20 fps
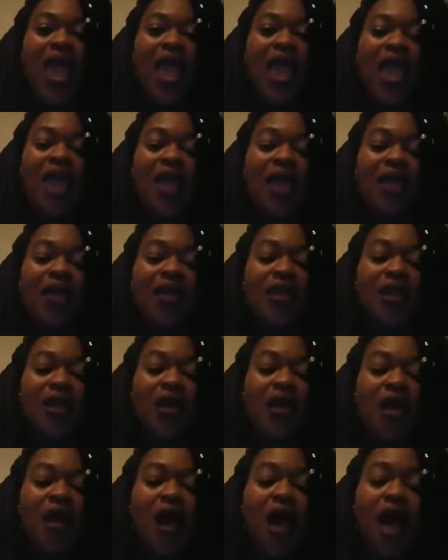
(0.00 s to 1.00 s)
And
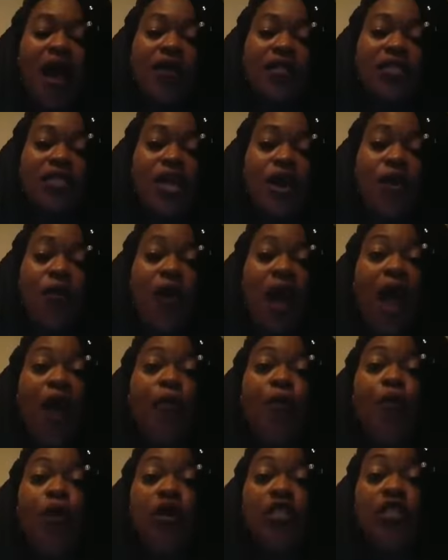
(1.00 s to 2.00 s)
also,
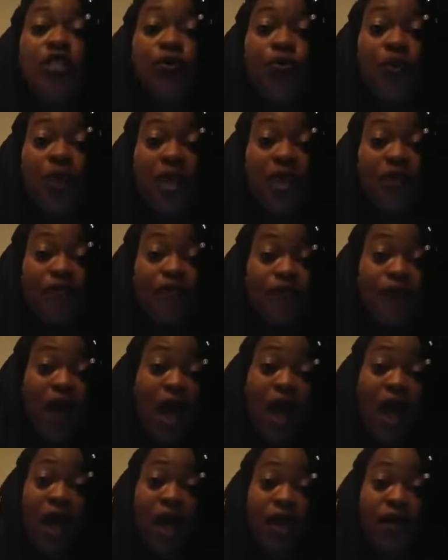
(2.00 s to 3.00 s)
I want to
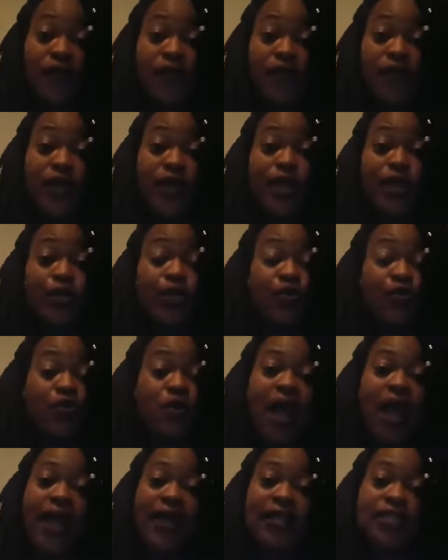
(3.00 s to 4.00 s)
involve
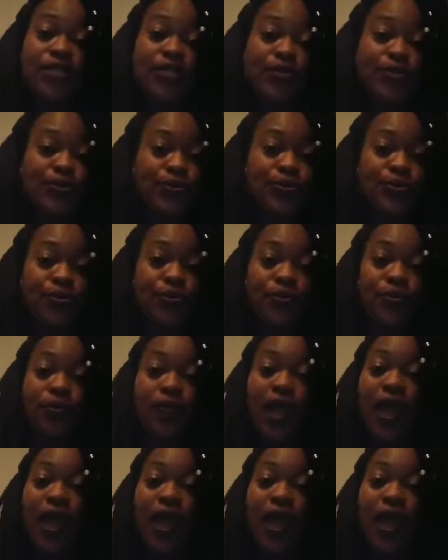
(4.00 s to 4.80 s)
you guys too,